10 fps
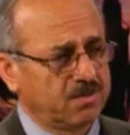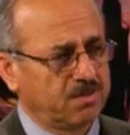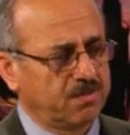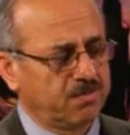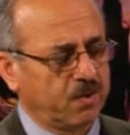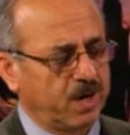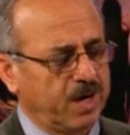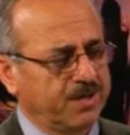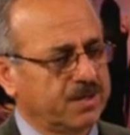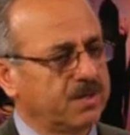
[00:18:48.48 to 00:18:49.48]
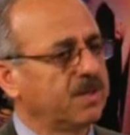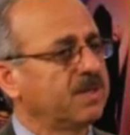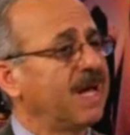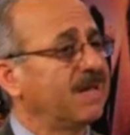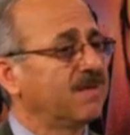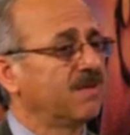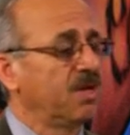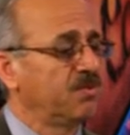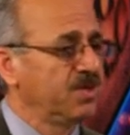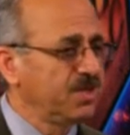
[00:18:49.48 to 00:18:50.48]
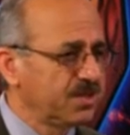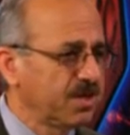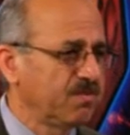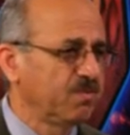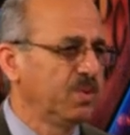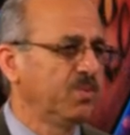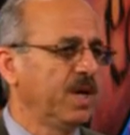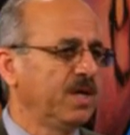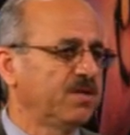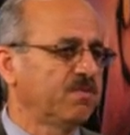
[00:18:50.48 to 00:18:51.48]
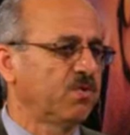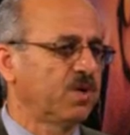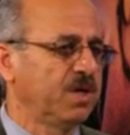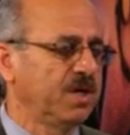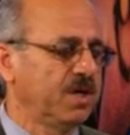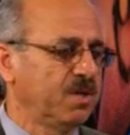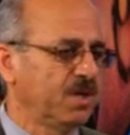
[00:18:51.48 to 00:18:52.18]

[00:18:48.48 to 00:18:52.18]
for us. The reason we waited for a year,